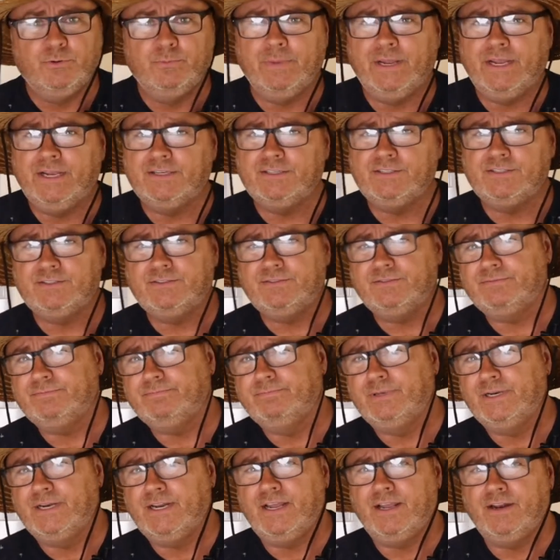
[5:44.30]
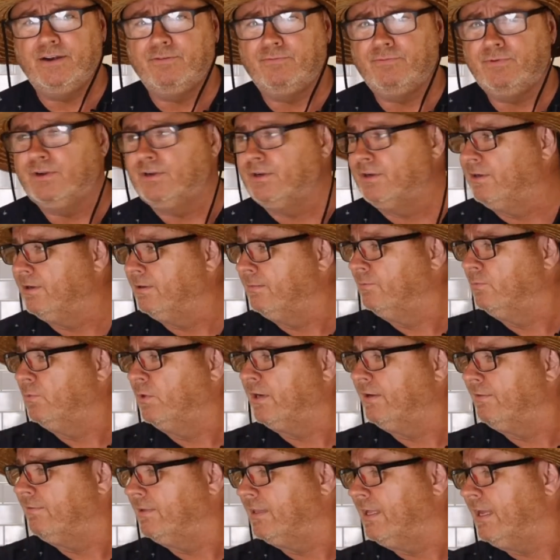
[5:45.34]
makes banana rum,
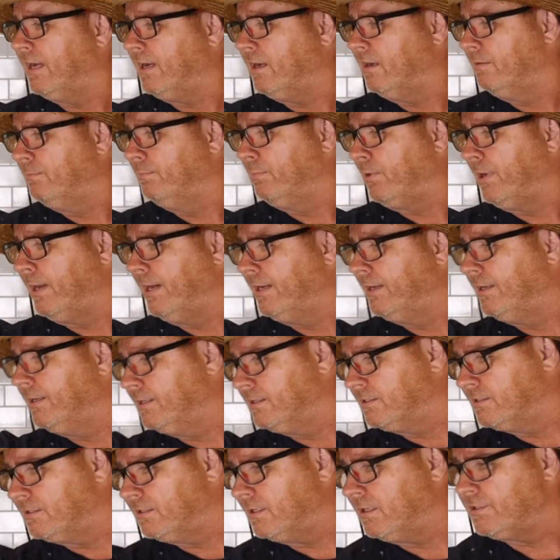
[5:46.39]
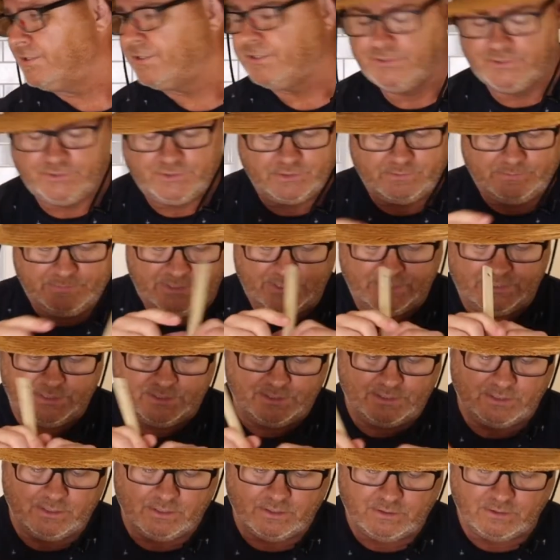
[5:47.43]
whatever that brand is that I showed you a minute
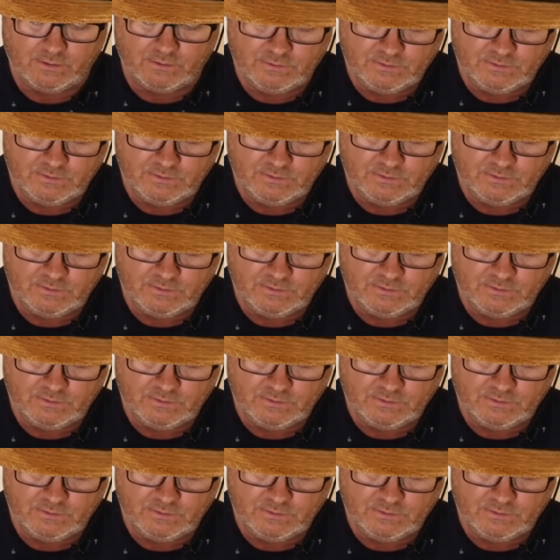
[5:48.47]
ago.